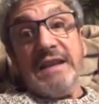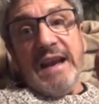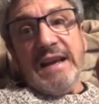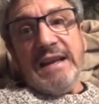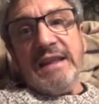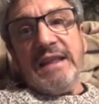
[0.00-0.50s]

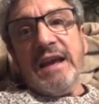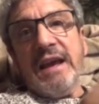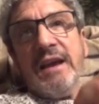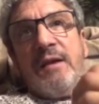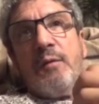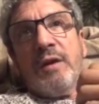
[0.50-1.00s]

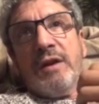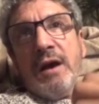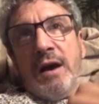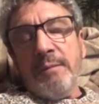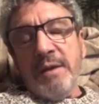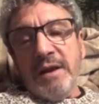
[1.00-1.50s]
anything, when
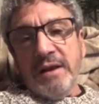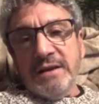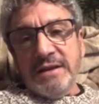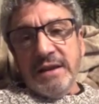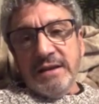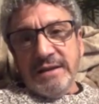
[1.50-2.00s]
I'm in a
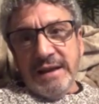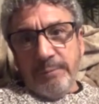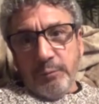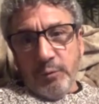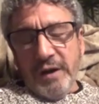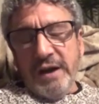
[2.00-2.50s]
deep
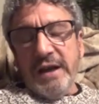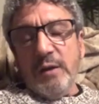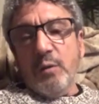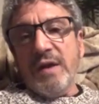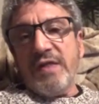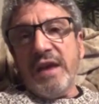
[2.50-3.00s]
reading
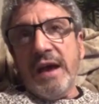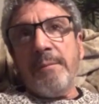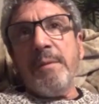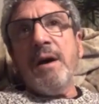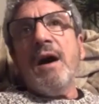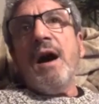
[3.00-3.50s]
with them,